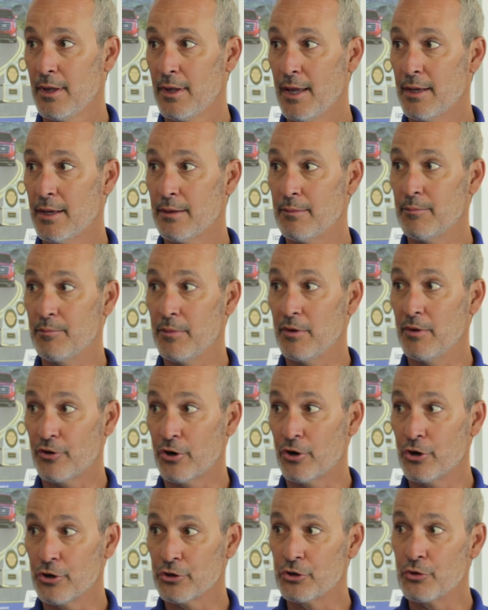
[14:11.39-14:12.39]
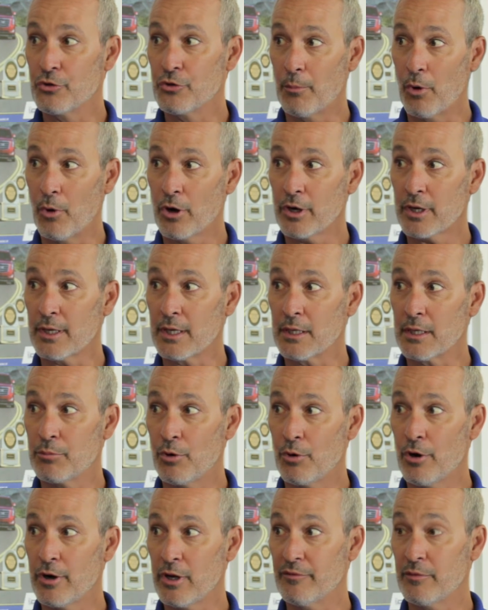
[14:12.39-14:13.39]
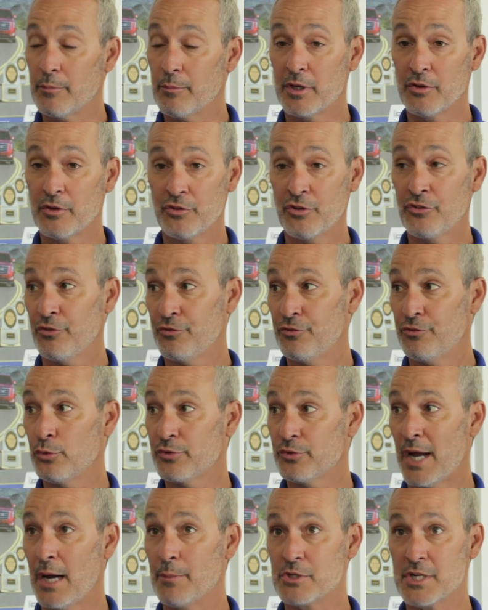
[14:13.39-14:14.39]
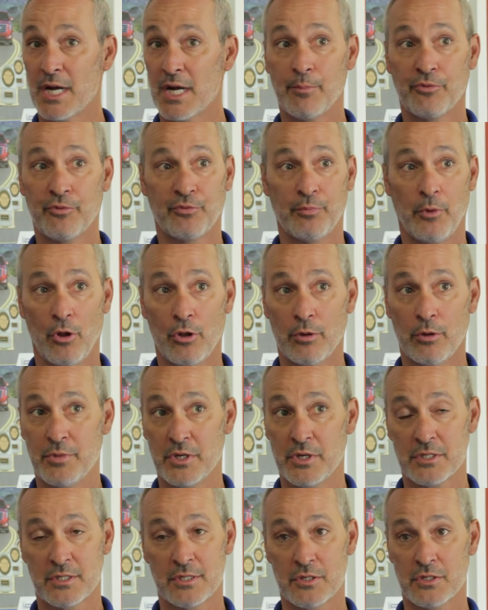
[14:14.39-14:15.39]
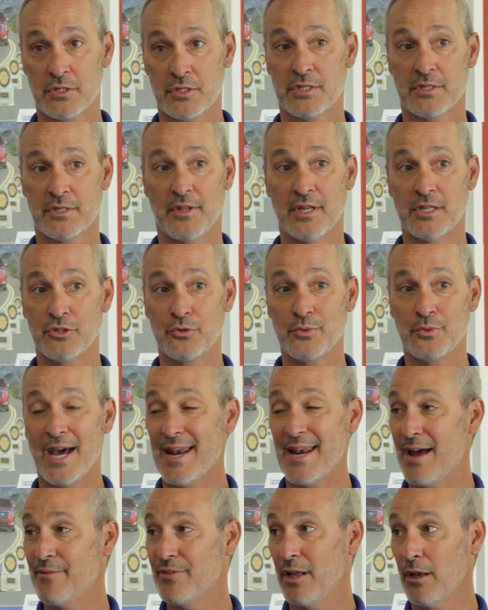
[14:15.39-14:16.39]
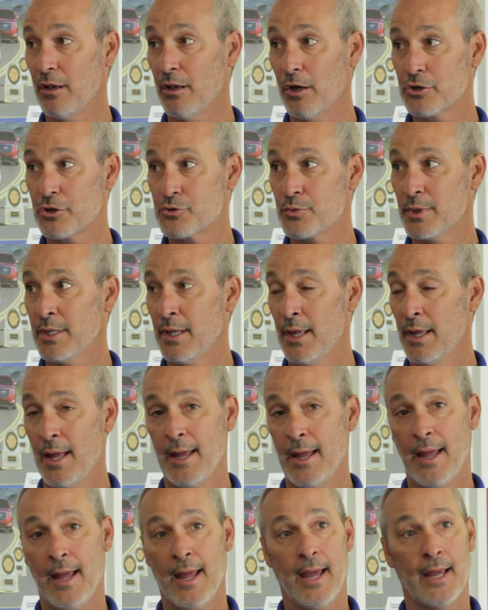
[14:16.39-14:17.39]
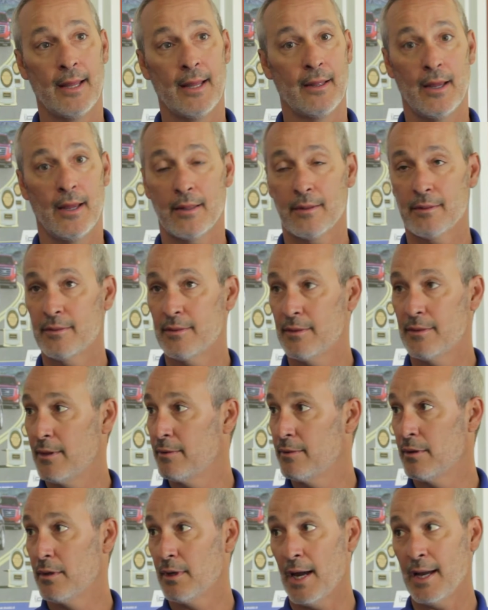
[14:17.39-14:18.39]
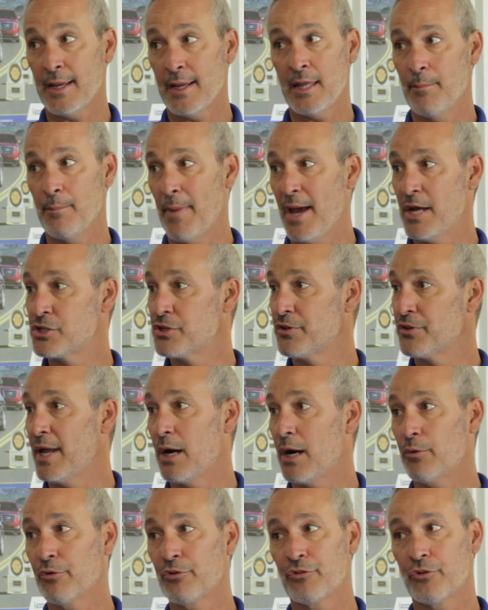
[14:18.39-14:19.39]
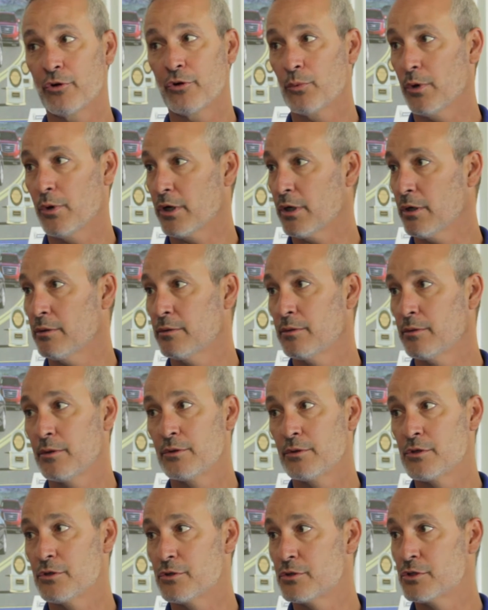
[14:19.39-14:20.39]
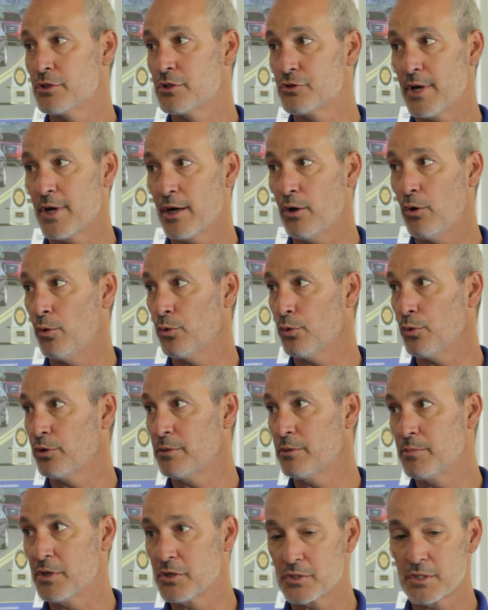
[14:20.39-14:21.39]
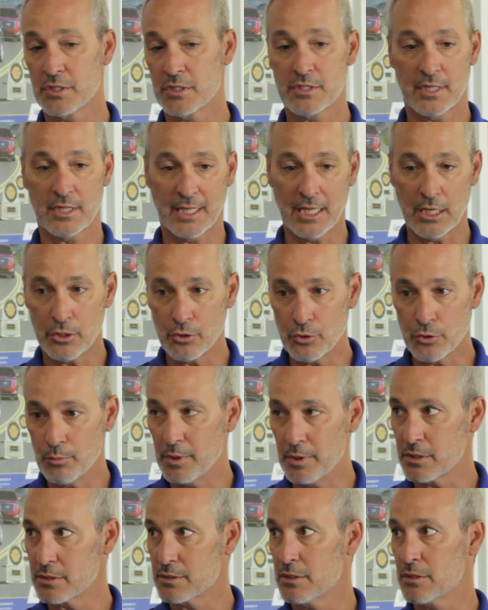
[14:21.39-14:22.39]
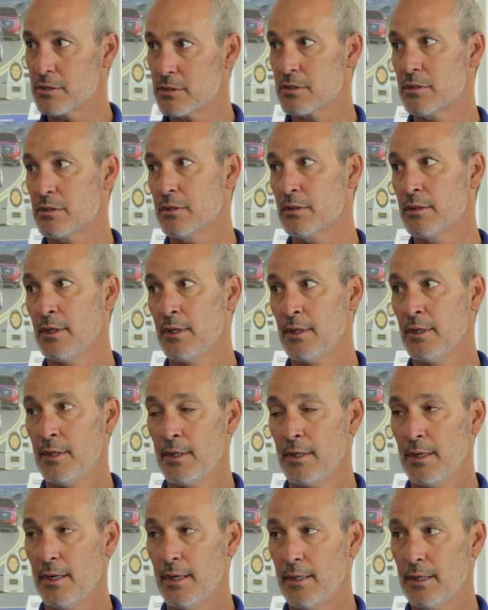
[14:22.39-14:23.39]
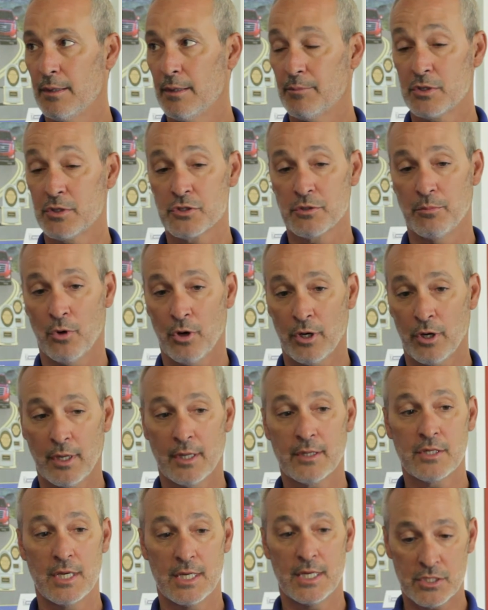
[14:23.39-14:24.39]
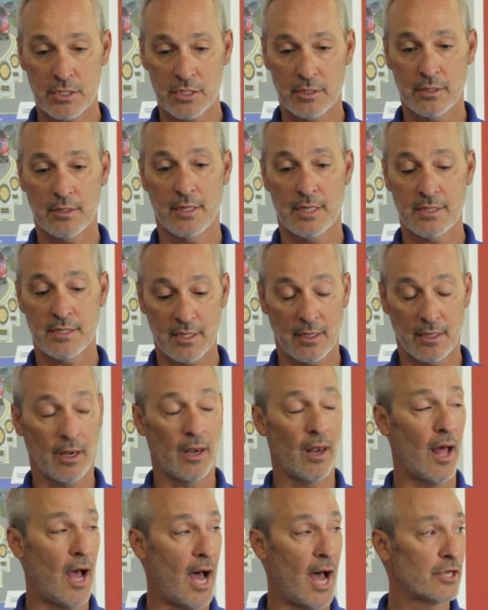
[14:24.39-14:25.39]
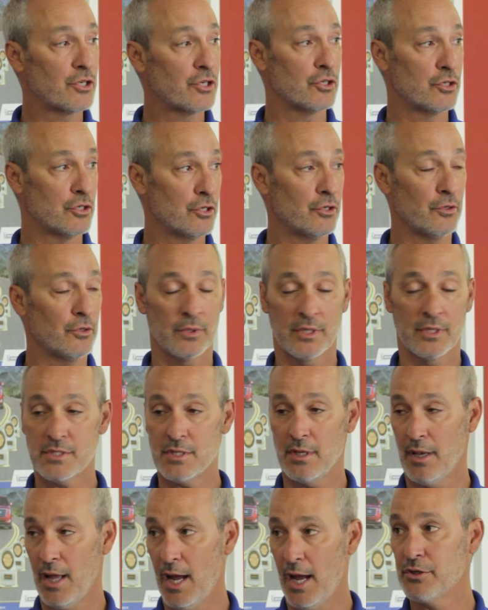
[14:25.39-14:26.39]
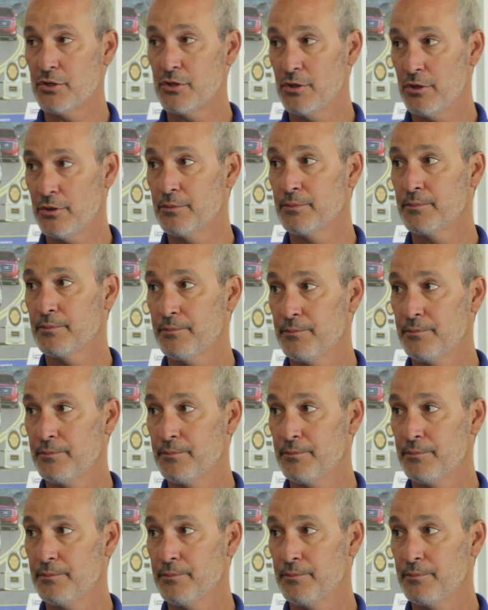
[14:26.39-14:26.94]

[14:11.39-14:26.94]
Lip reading: and for her to do the marketing part of it, because it's a full-time job. Smaller businesses that do not have that luxury, I can imagine the hours they're working to try to hold on to business, to get new business, and because the market, it's a lot to do. It's a lot to do.